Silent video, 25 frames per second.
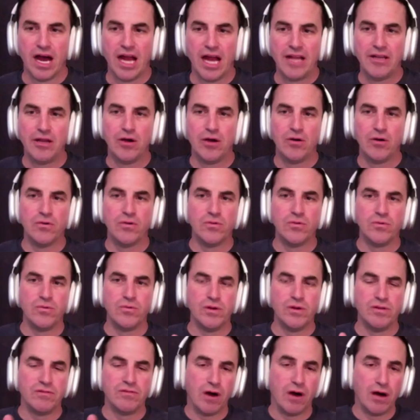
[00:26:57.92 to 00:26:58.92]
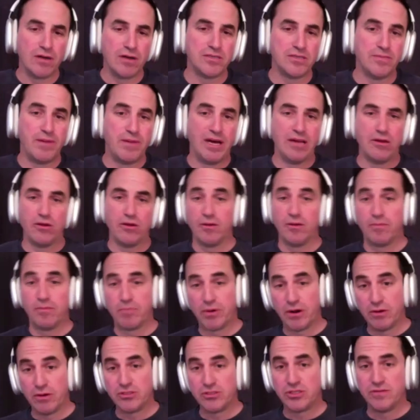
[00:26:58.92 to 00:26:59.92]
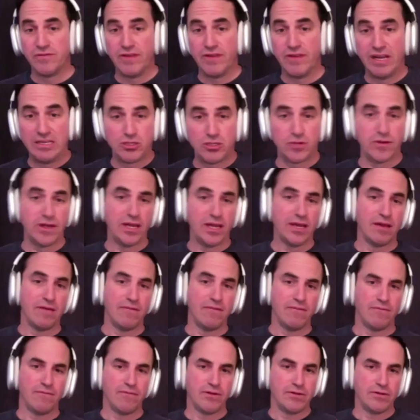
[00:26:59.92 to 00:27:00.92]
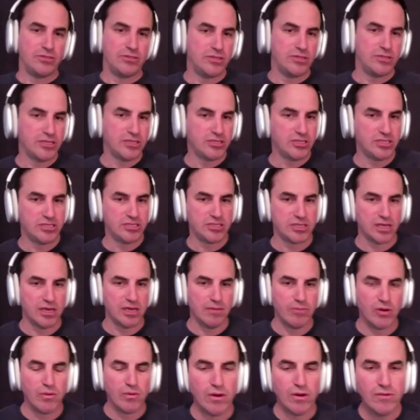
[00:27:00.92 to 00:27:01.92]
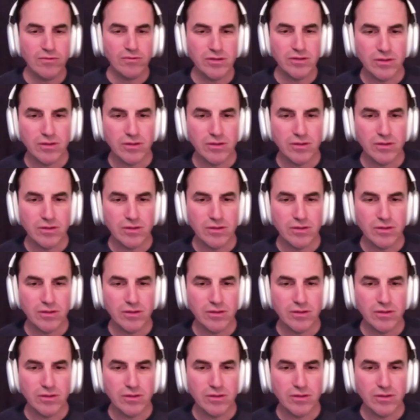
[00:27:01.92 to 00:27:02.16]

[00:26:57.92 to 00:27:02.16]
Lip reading: I know we talked about your approach of entering and very judiciously, but